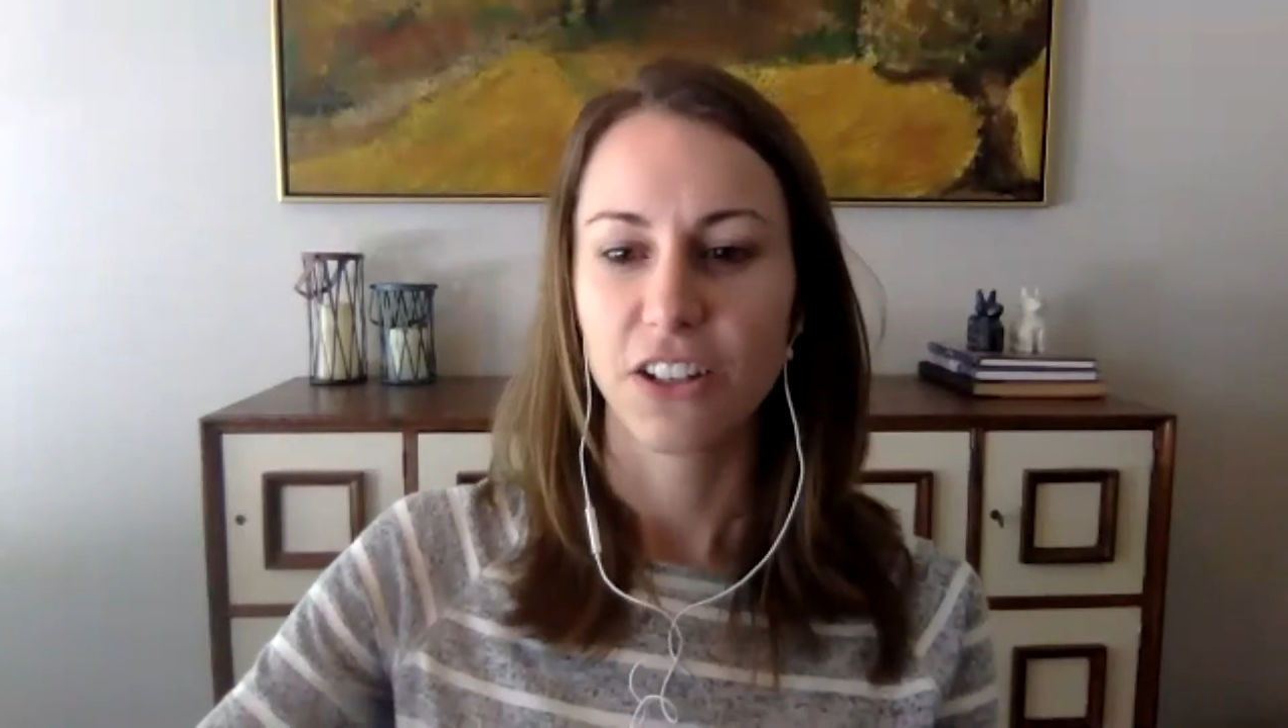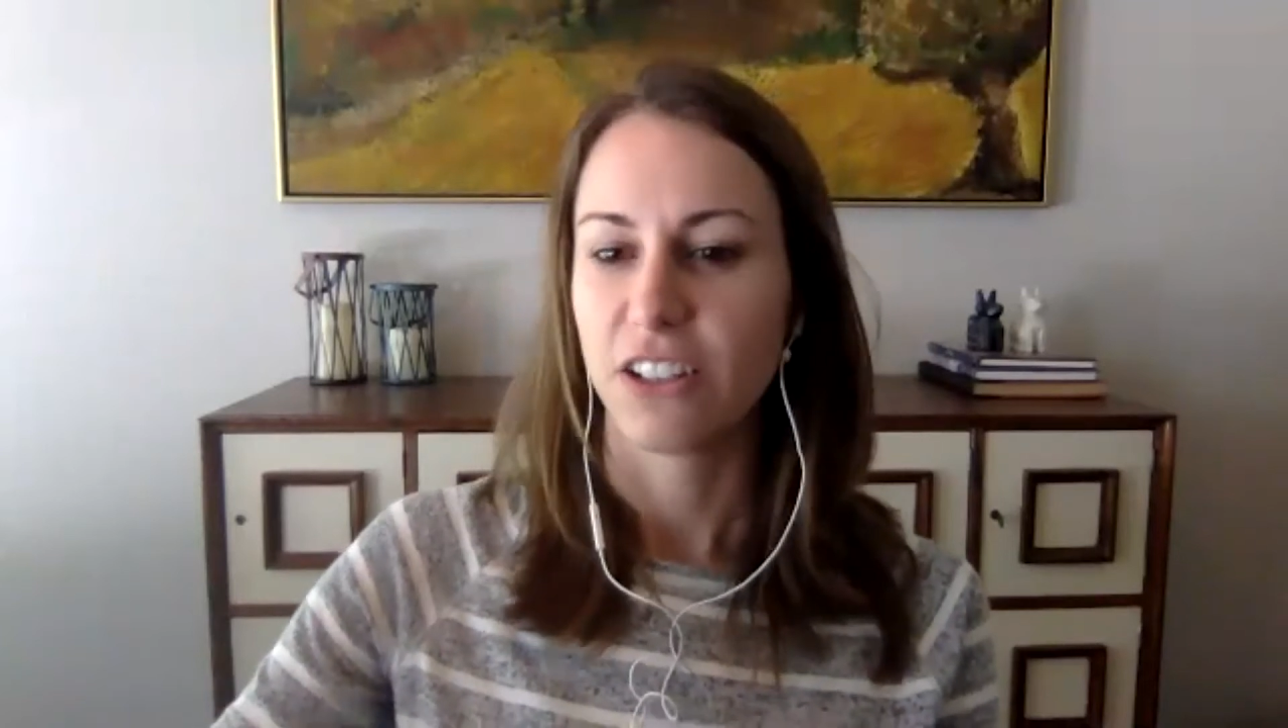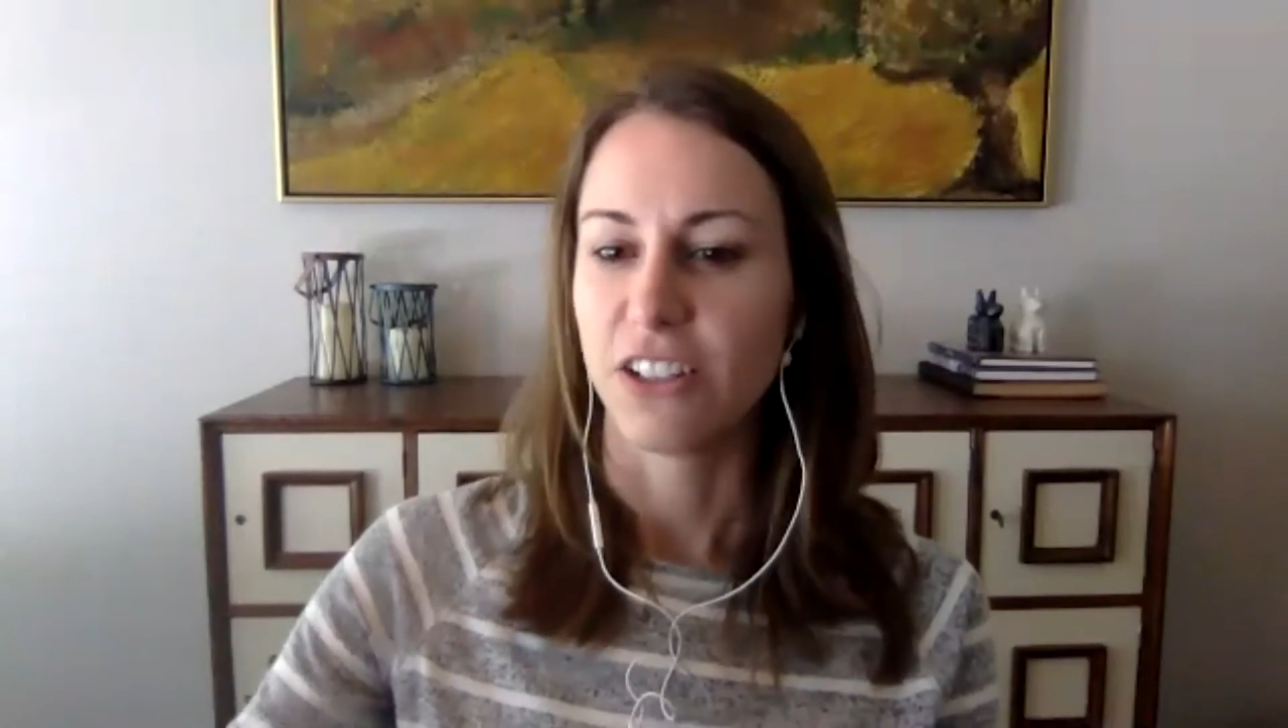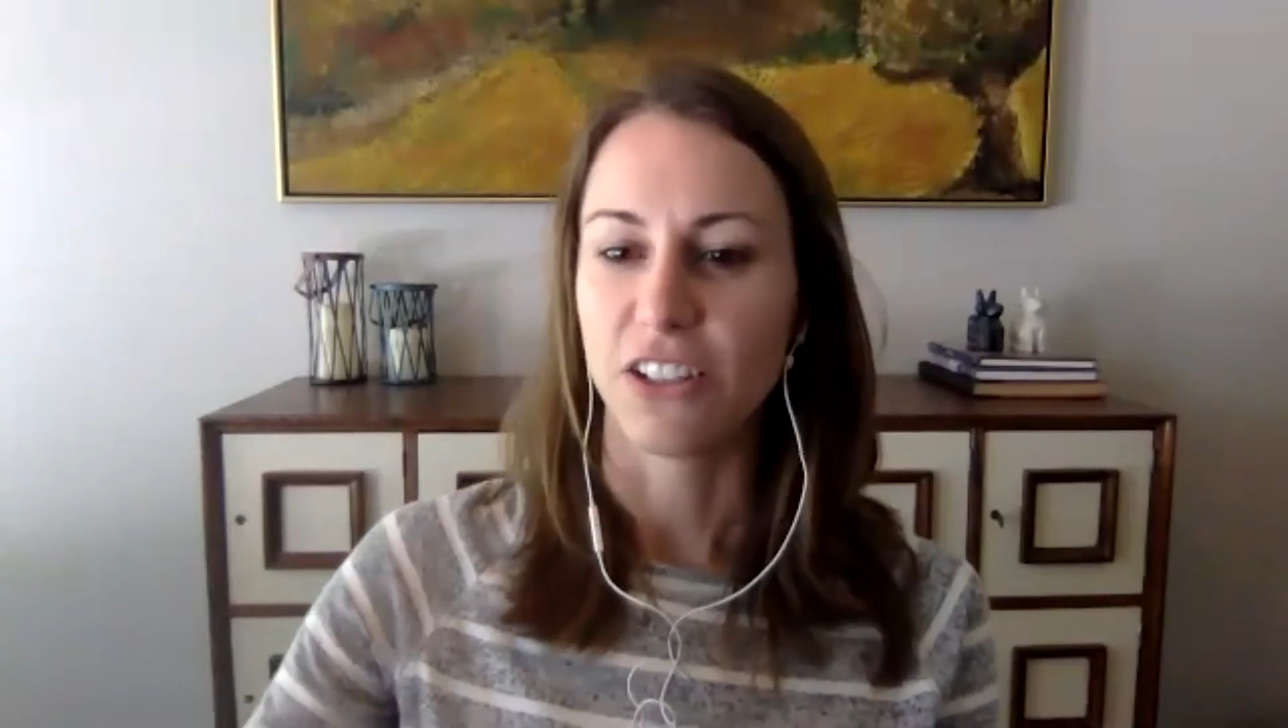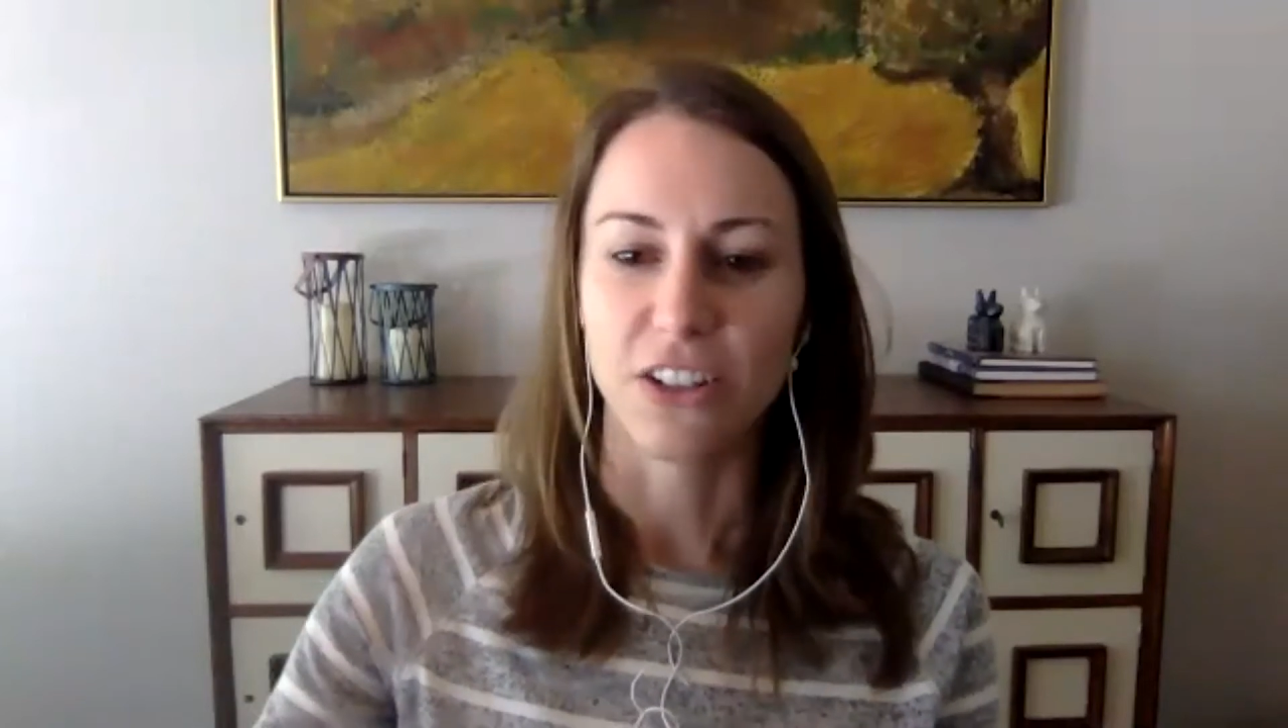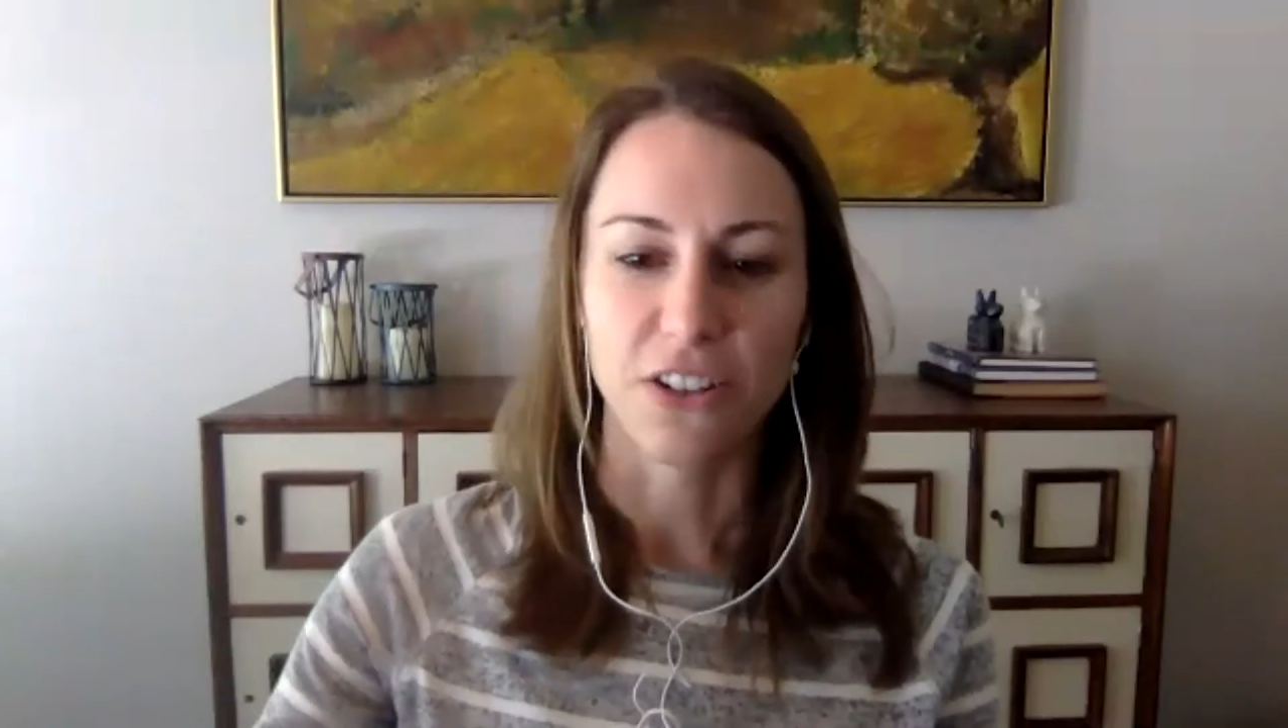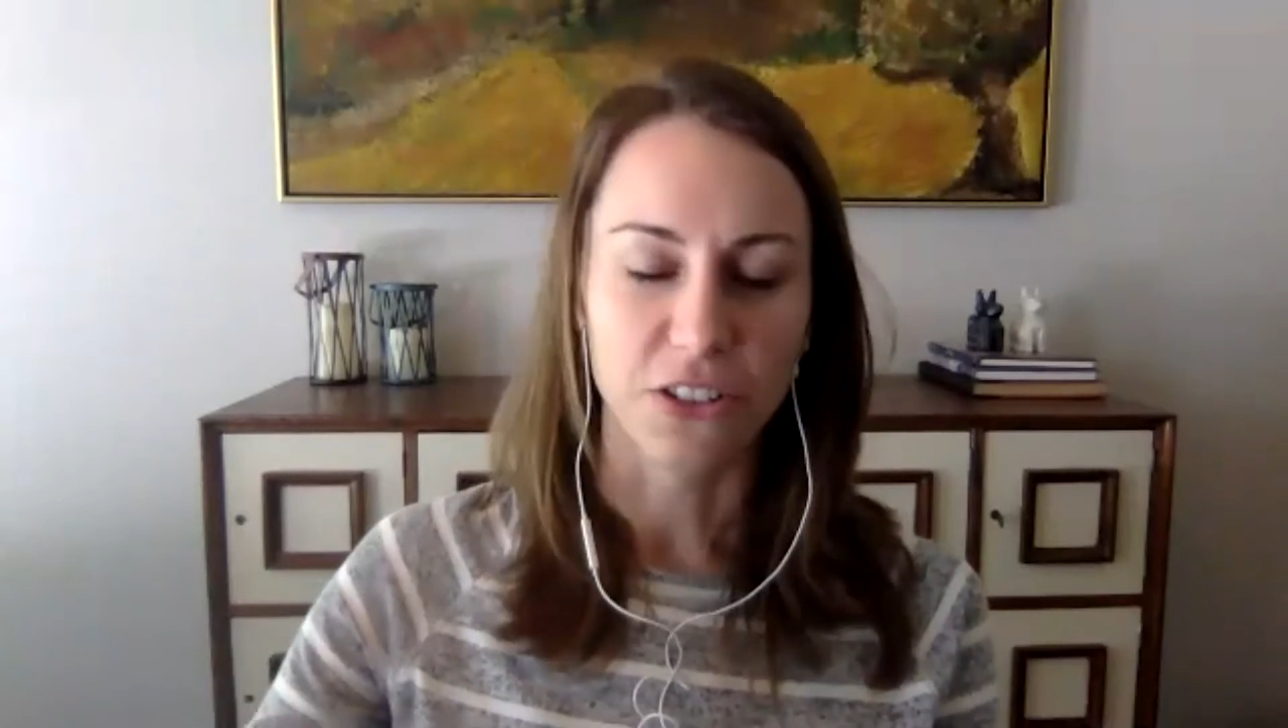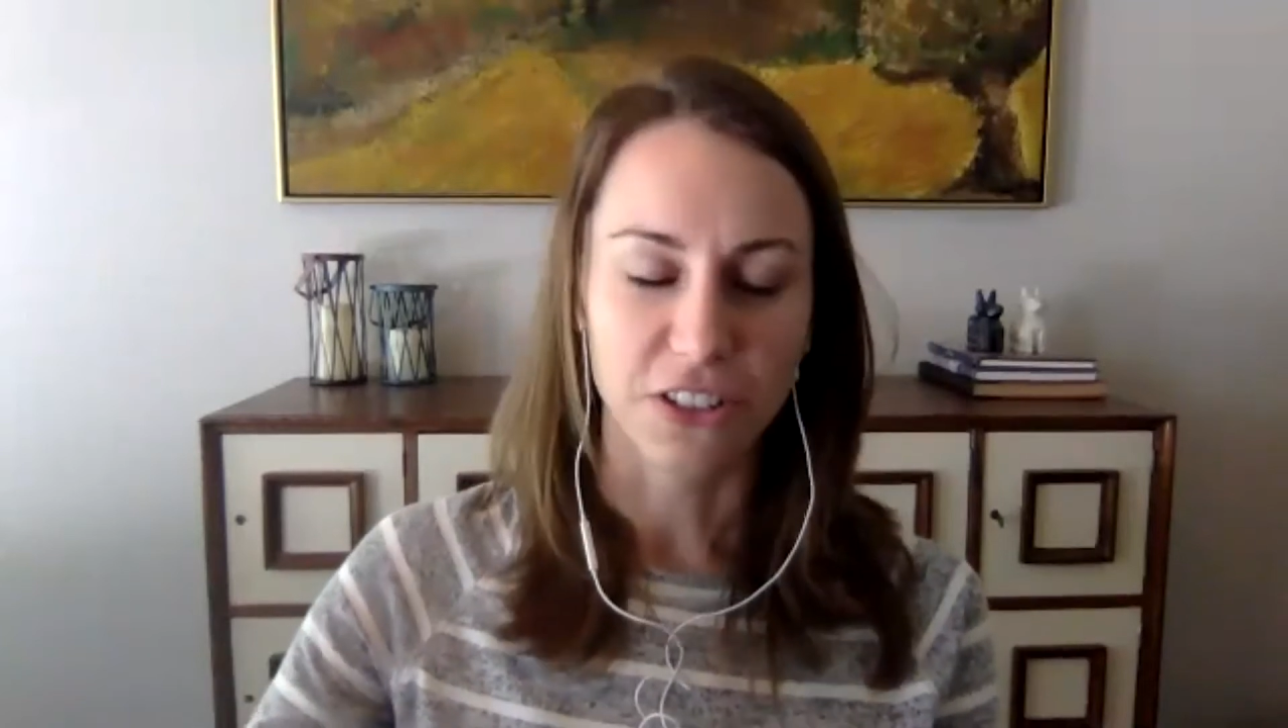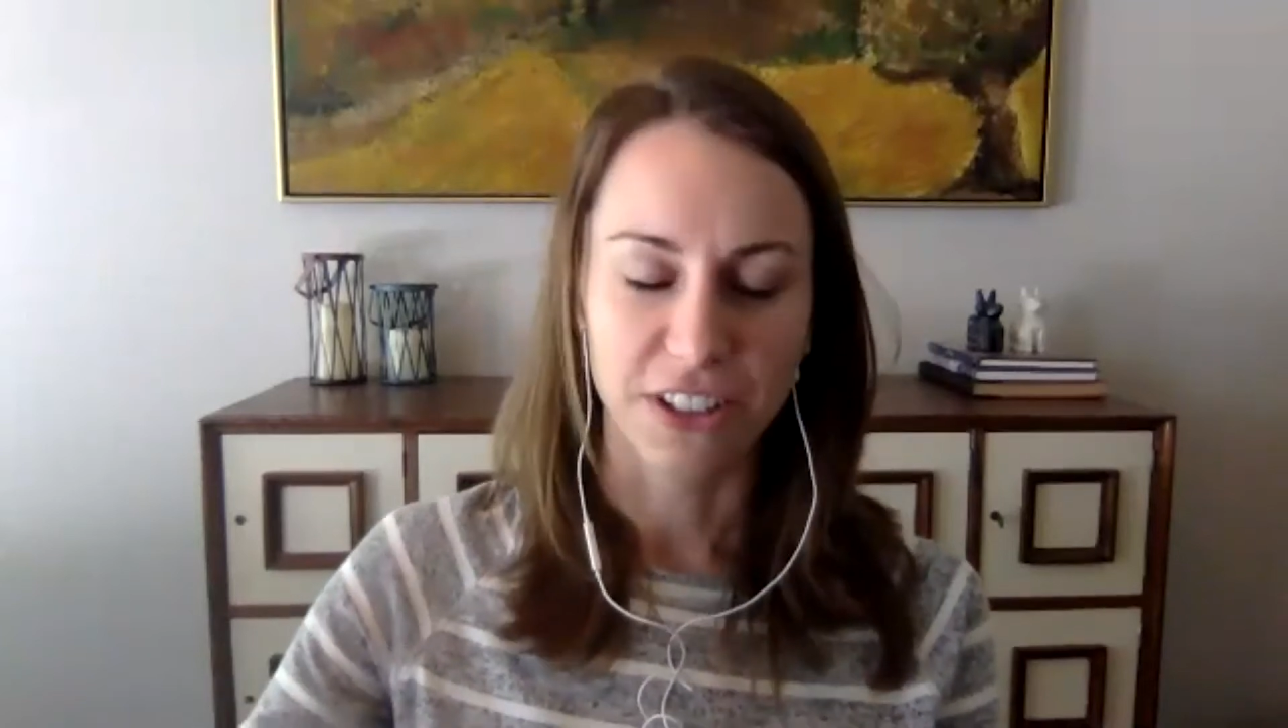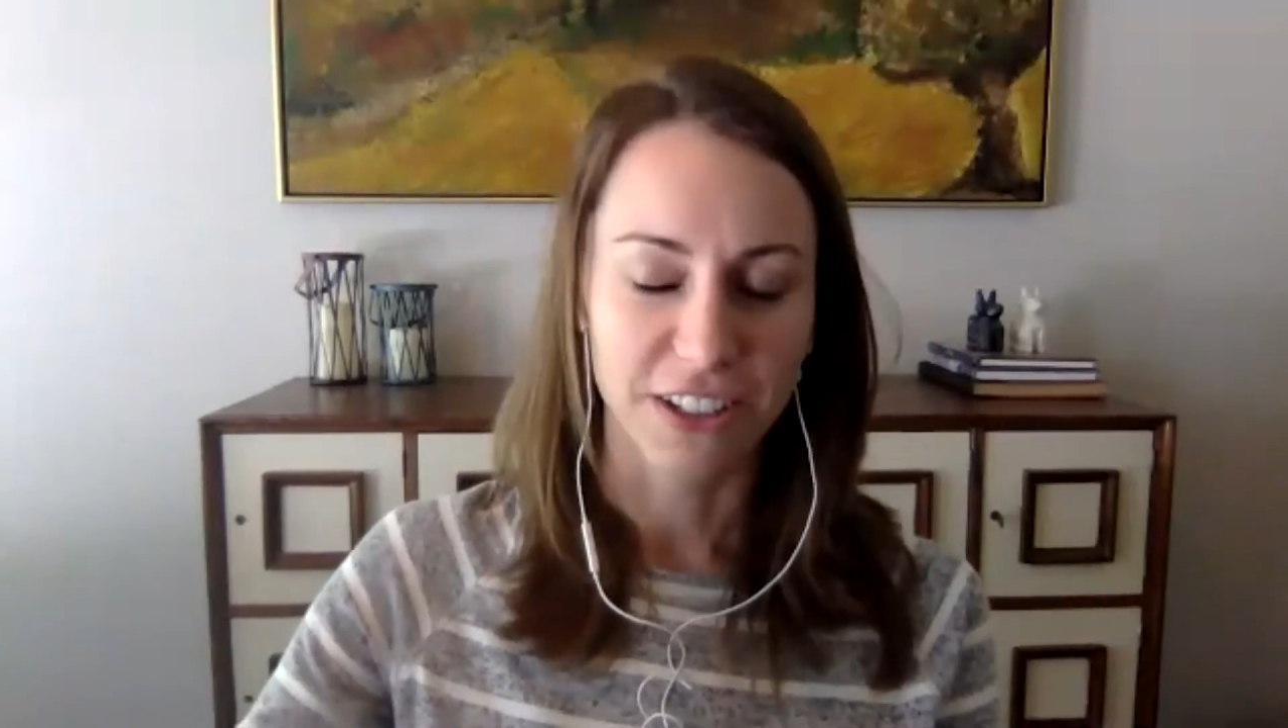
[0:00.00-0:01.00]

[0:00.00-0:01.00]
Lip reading: no